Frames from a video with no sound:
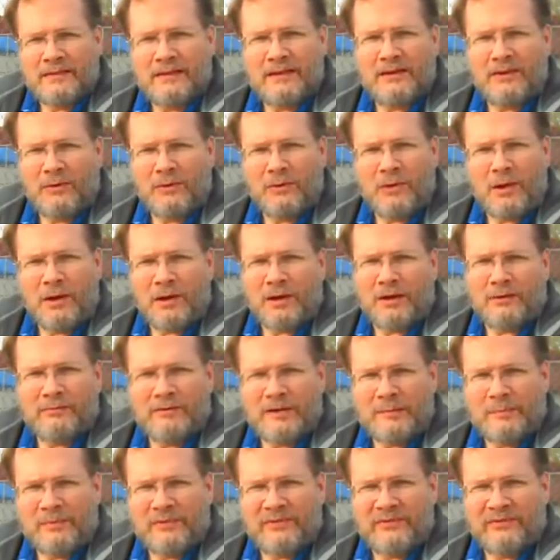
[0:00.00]
they no longer
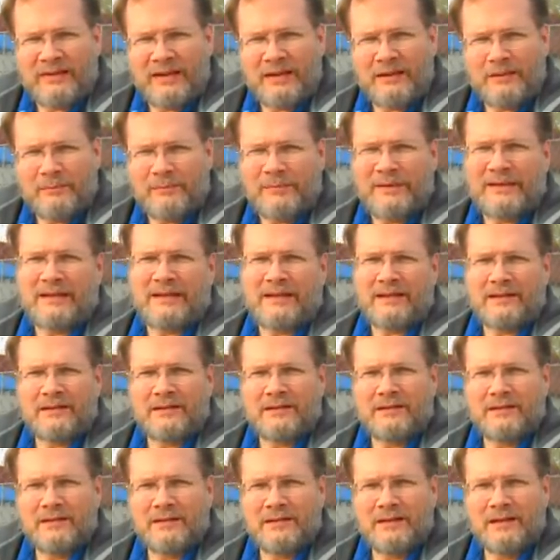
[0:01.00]
represent me.
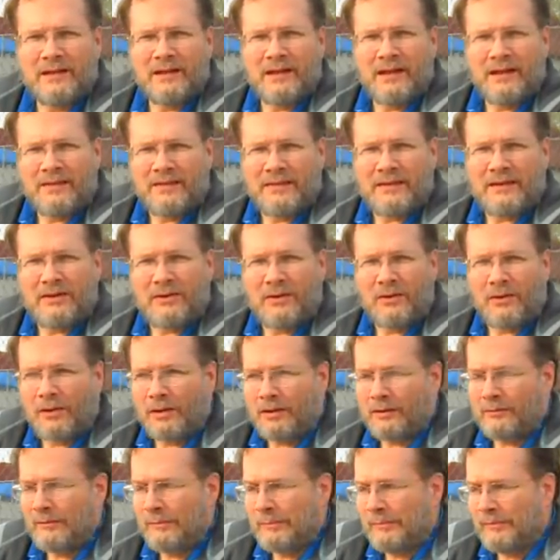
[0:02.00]
They no
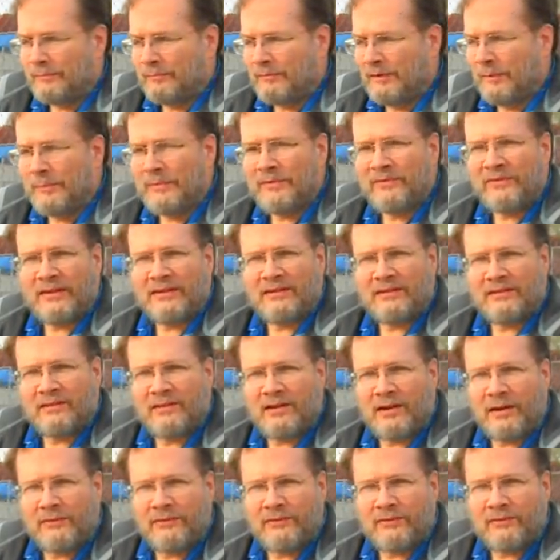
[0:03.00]
longer represent the
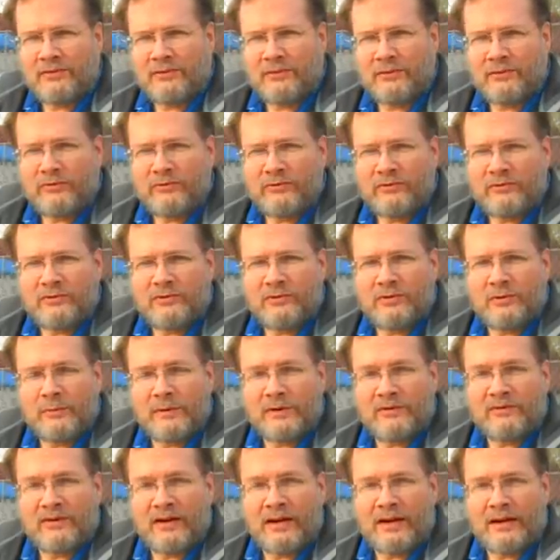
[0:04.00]
Constitution, to
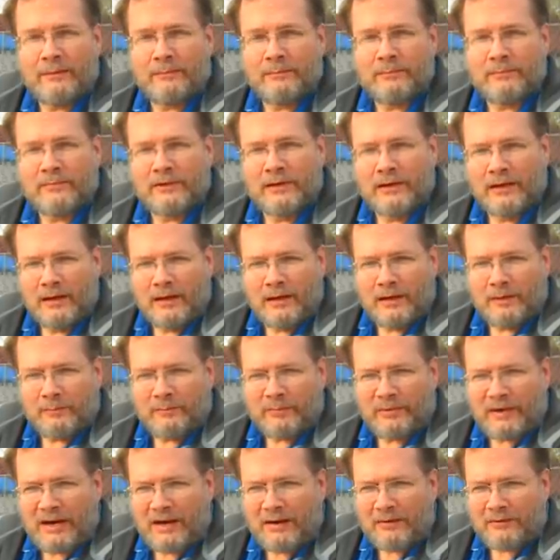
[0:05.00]
which I'm
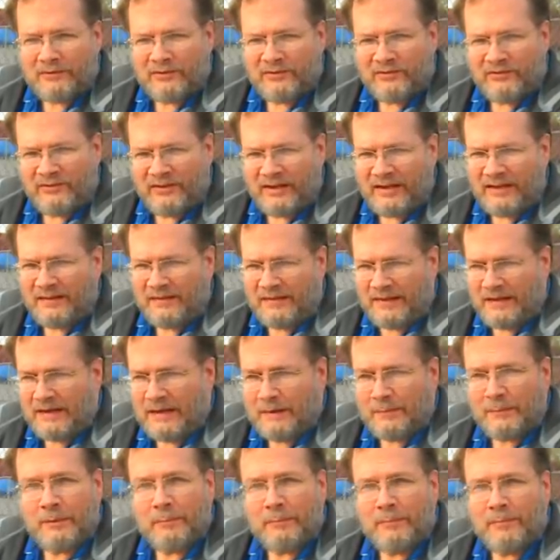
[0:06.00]
proud to say that
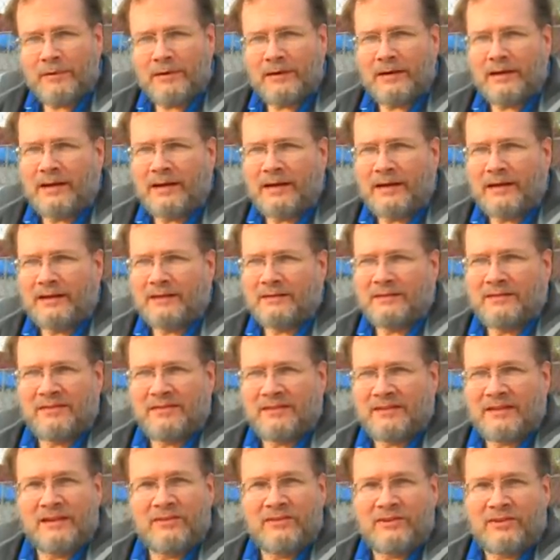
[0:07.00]
I
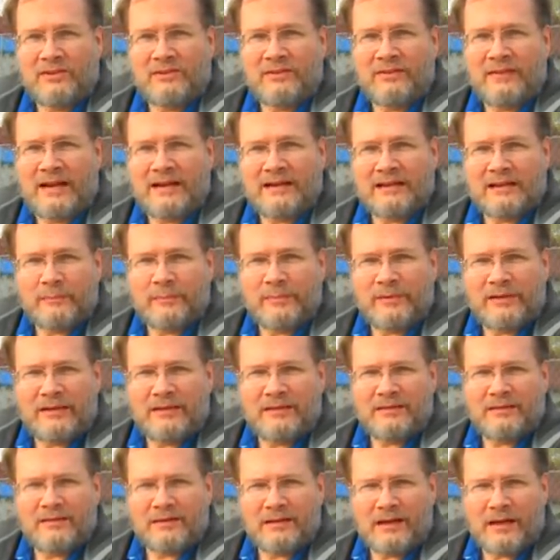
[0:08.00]
consider that to be
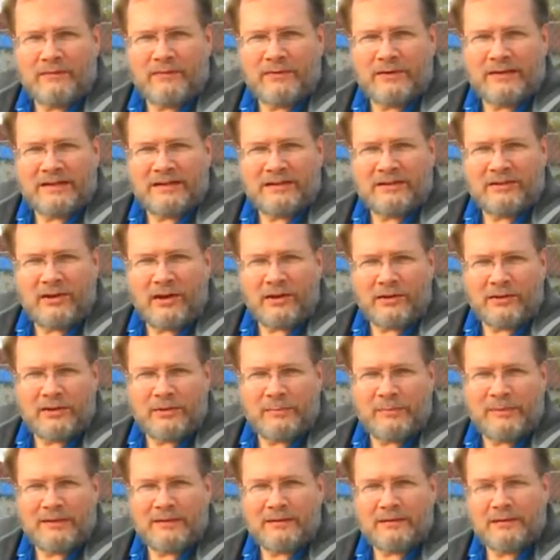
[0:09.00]
the governing
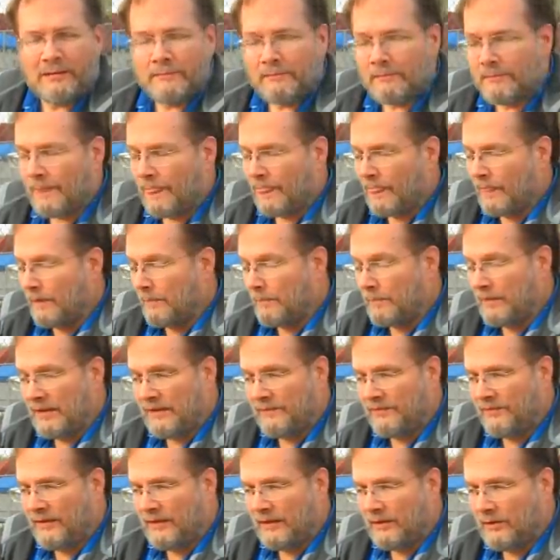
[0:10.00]
document. But
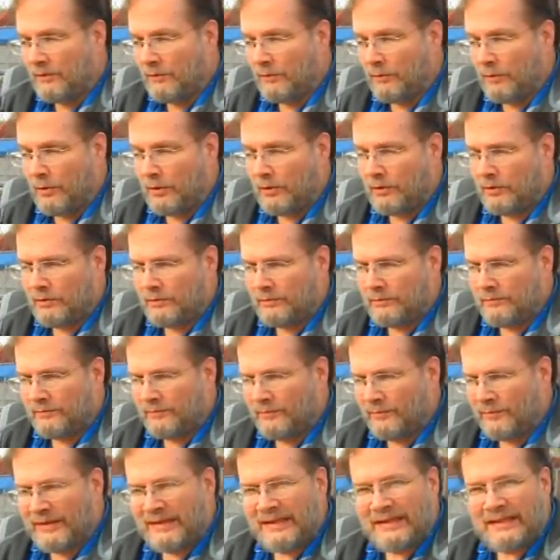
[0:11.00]
if they no longer
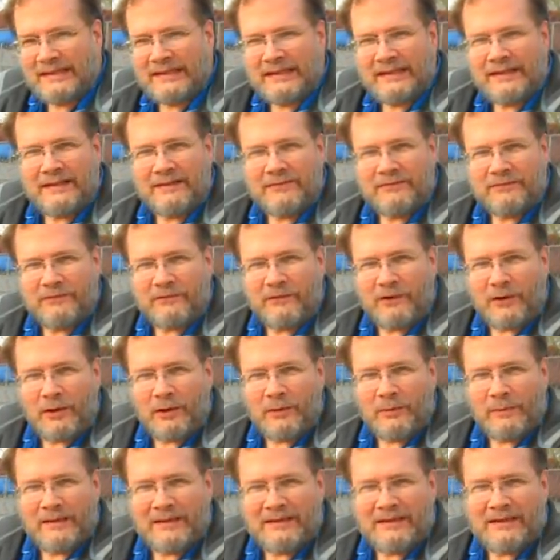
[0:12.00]
really
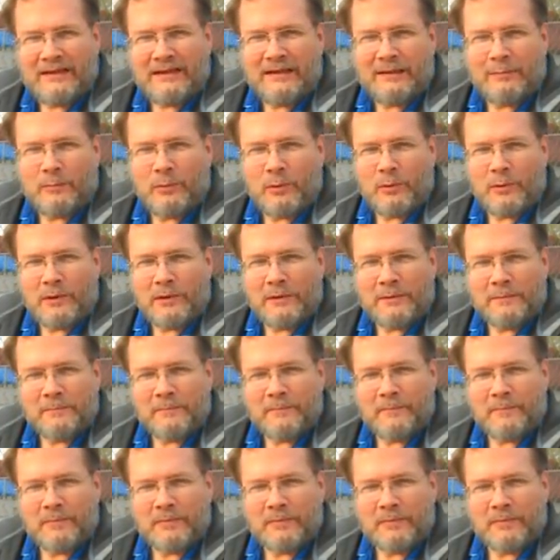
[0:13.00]
follow it anymore,